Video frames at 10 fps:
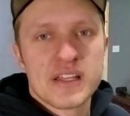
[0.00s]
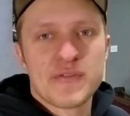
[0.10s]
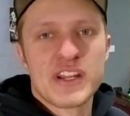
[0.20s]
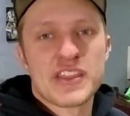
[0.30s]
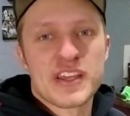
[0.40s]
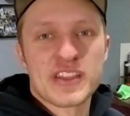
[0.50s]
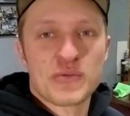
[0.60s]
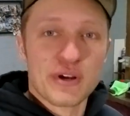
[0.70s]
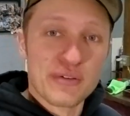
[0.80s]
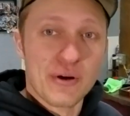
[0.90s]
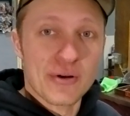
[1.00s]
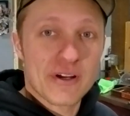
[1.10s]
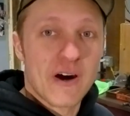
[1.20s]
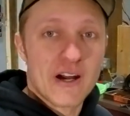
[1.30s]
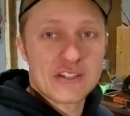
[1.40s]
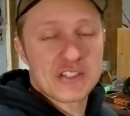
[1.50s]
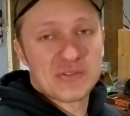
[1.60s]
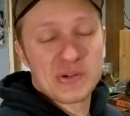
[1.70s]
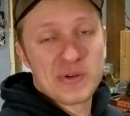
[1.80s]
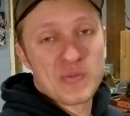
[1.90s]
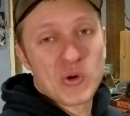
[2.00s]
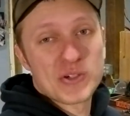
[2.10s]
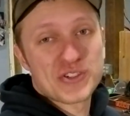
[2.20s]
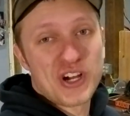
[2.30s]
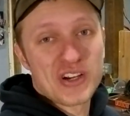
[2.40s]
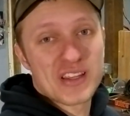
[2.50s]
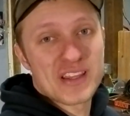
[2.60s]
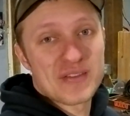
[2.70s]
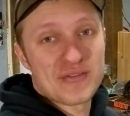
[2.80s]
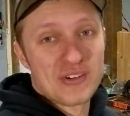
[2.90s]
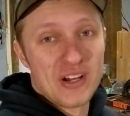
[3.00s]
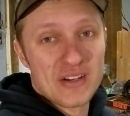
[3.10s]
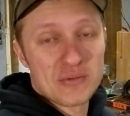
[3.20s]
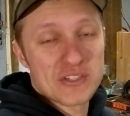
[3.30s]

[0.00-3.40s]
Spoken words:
If anything, the rear rotor caught just a little bit more junk than the front,